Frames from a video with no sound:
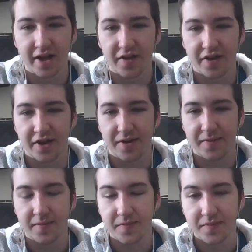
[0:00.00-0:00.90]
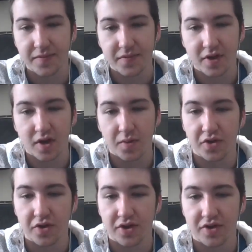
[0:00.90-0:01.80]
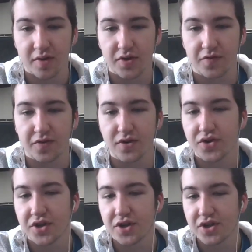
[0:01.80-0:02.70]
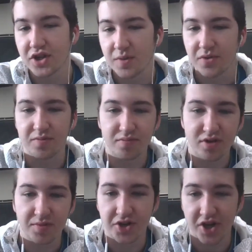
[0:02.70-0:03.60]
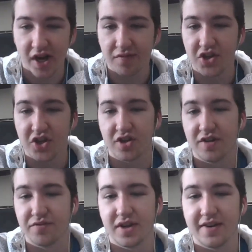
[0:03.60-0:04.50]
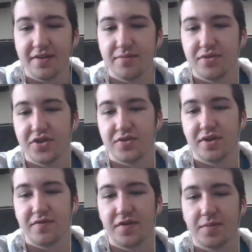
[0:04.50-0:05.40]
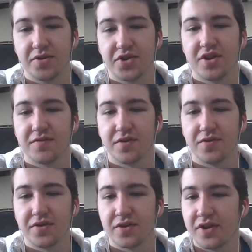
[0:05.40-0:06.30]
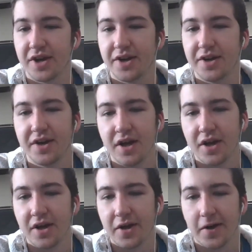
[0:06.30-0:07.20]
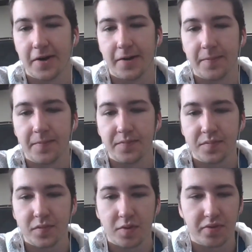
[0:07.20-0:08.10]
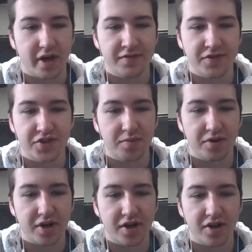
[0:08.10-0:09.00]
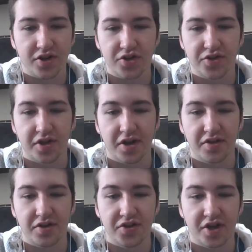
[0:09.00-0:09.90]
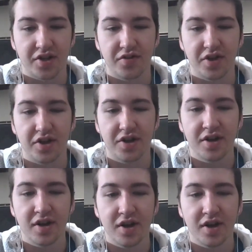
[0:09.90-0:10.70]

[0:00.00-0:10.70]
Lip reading: And then, I mean, you look at them as a free throw shooting team, they're pretty much average. Everyone puts around 50% from the free throw line. Um, but yeah, Evan St. Pierre, he's also kind of their second leader.